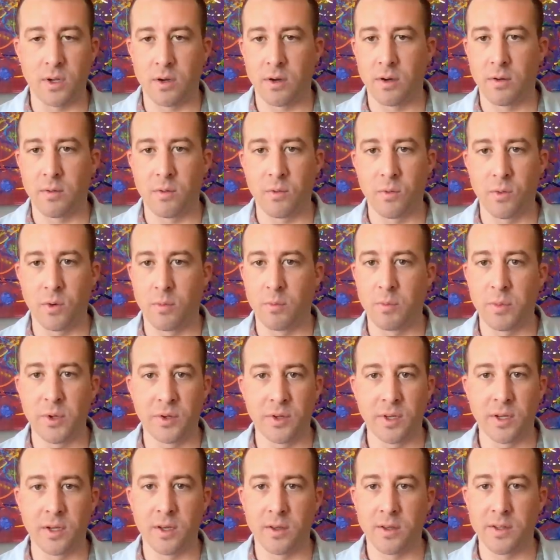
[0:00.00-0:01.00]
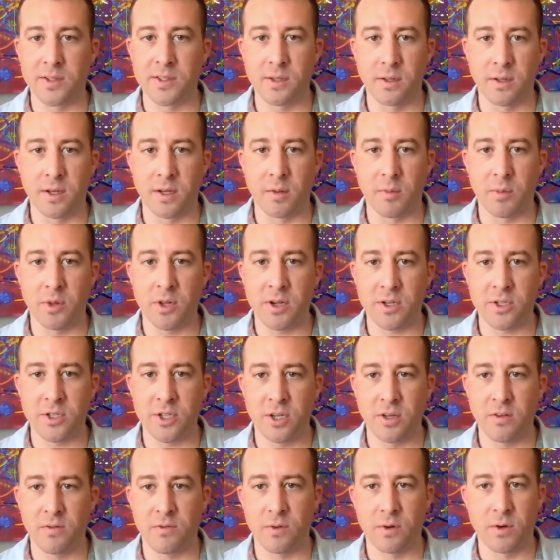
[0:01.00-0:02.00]
we are we're building on the Solana
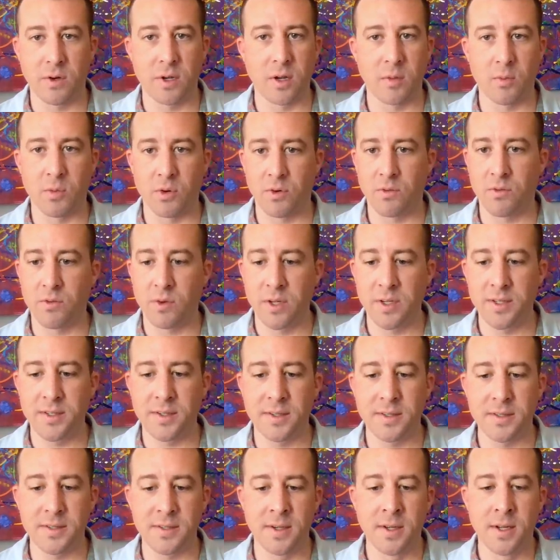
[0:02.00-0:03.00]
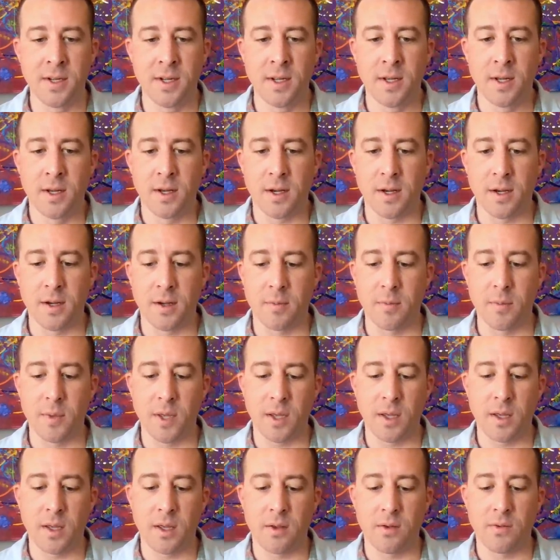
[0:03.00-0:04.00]
blockchain for a number of reasons, um,
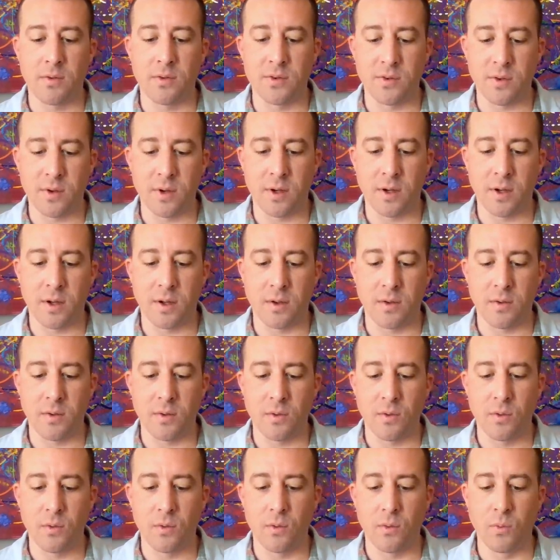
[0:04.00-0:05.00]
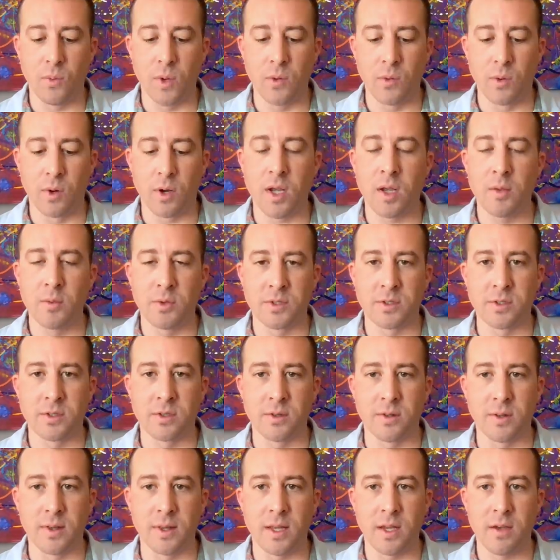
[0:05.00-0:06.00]
and uh, we were able
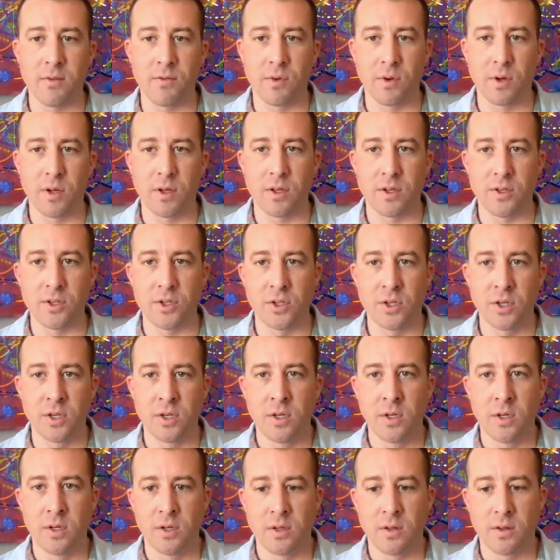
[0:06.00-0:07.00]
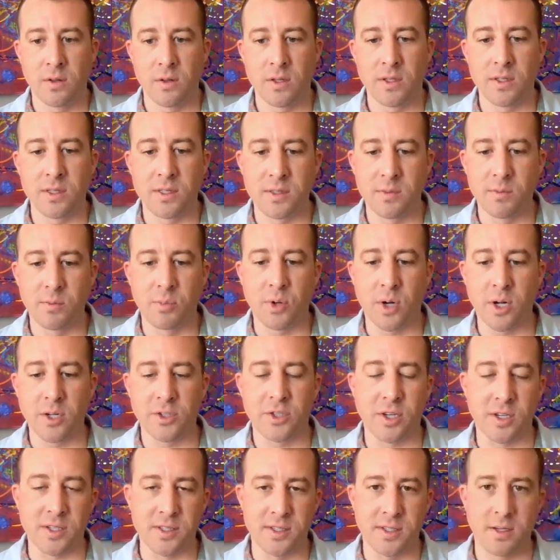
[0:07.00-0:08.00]
to leverage
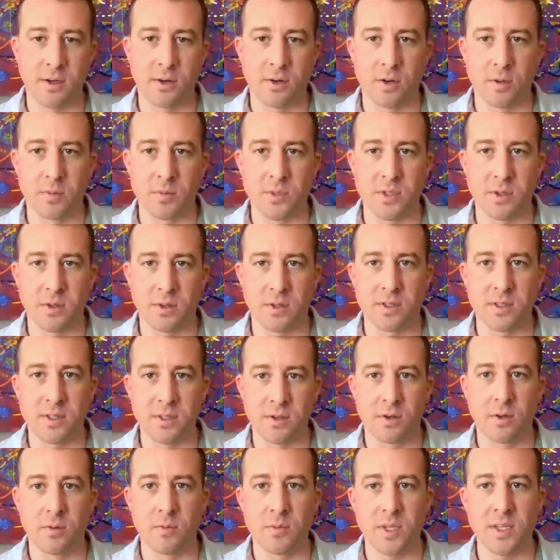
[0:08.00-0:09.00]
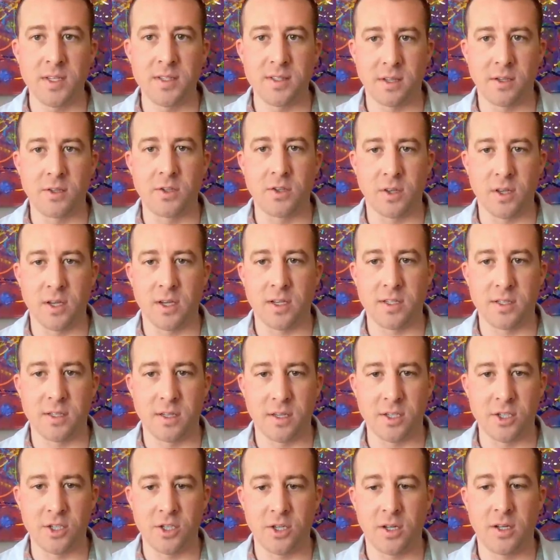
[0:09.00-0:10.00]
project Serum, so the Serum decentralized
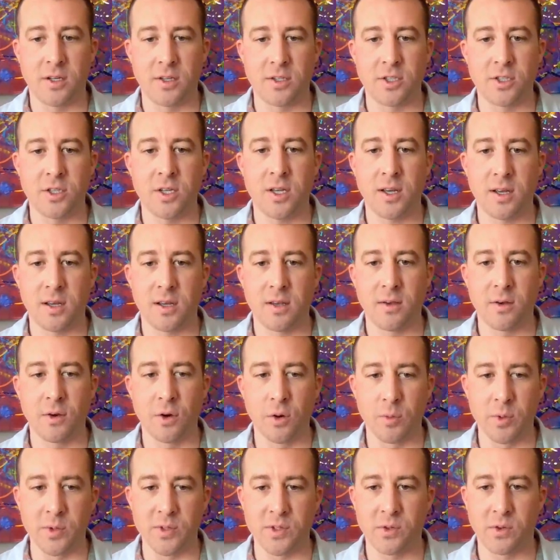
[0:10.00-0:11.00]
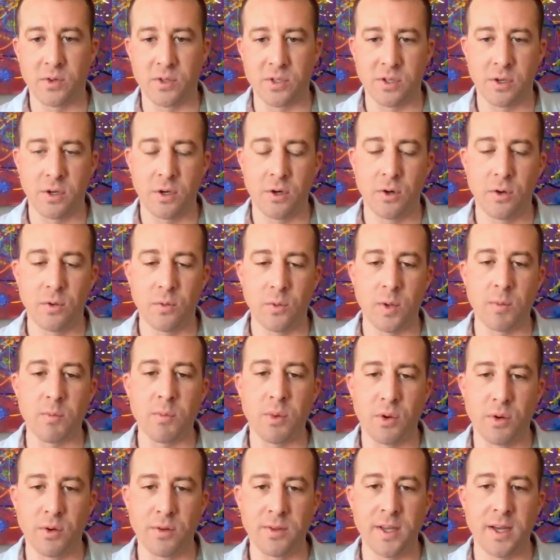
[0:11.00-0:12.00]
exchange tech open source code.
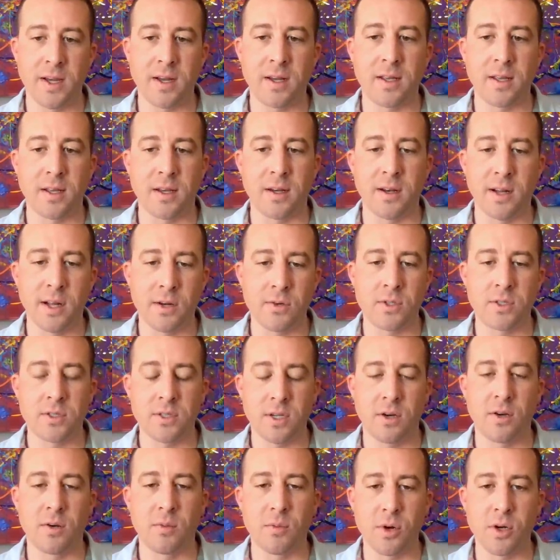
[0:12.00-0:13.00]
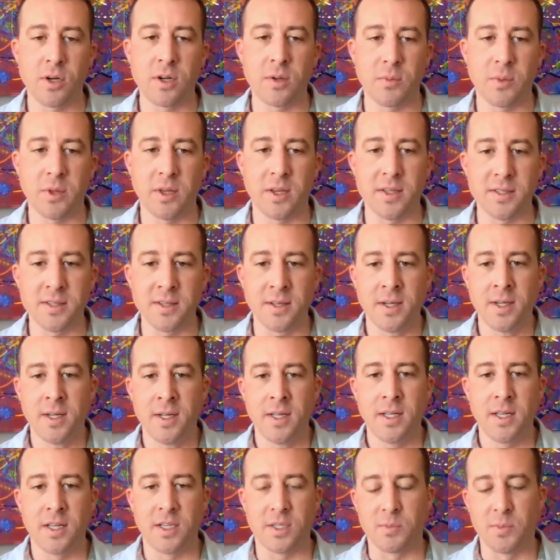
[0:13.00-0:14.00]
We pulled that in, and our entire marketplace
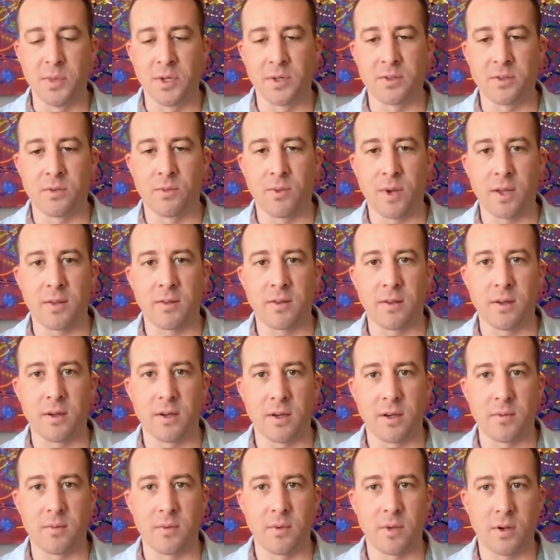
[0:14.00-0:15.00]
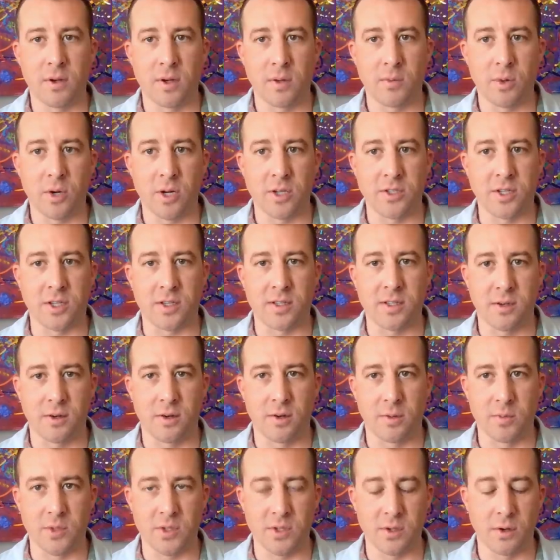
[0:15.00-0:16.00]
is built directly on on Project
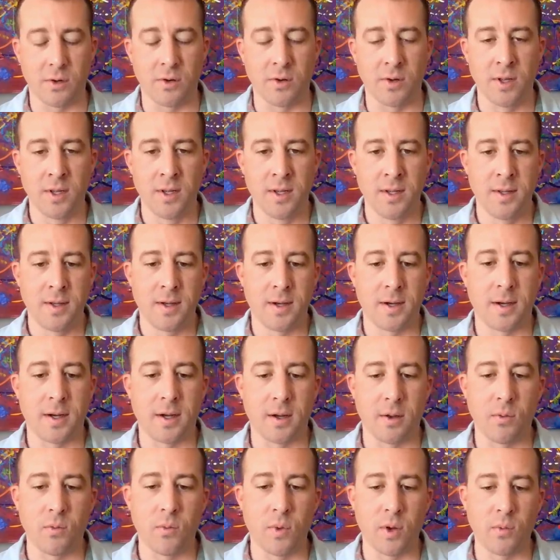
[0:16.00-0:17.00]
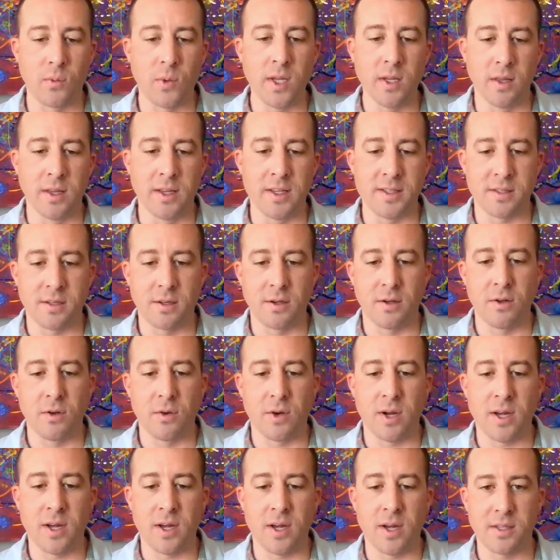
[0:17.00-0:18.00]
Serum. So uh, when we list a
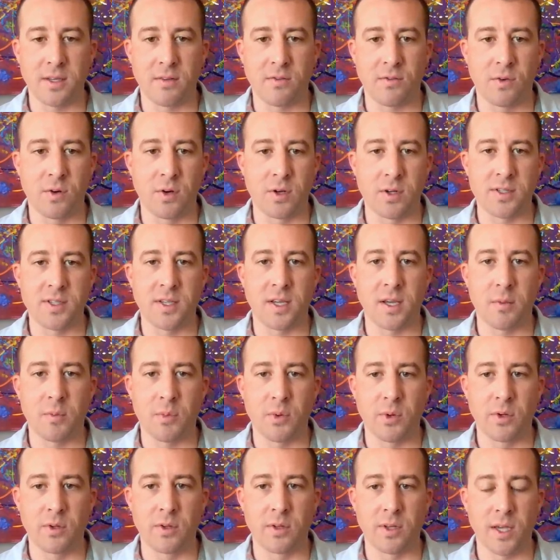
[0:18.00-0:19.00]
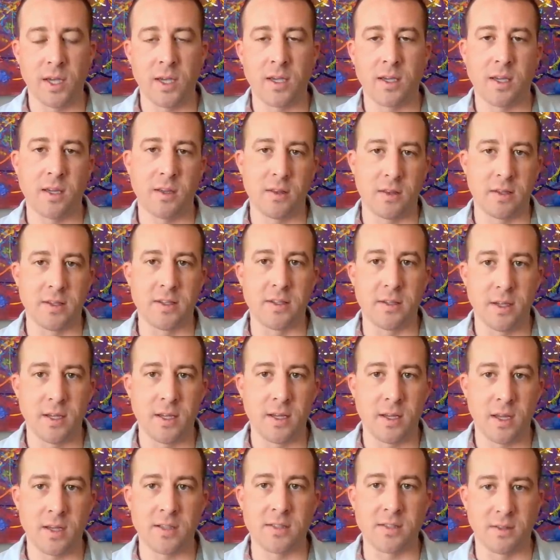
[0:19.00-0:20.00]
new asset, for example, it get
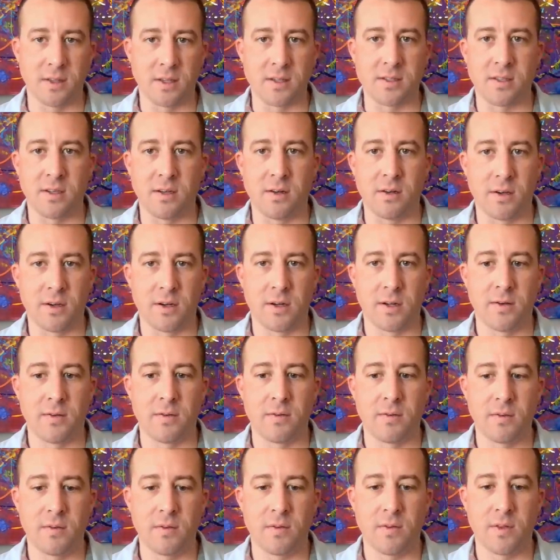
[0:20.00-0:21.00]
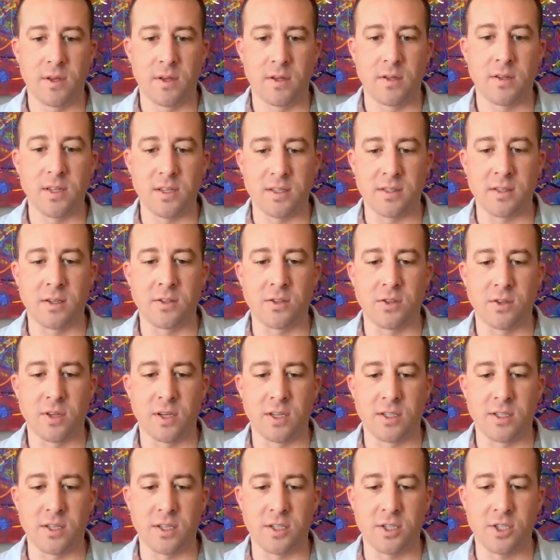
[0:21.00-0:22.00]
it gets listed on the
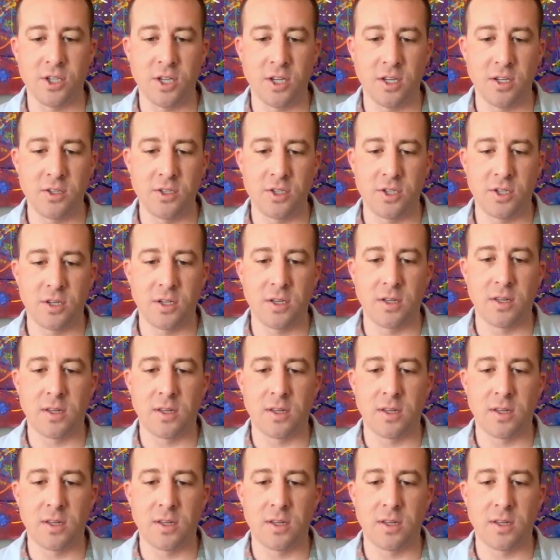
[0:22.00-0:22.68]
decentralized exchange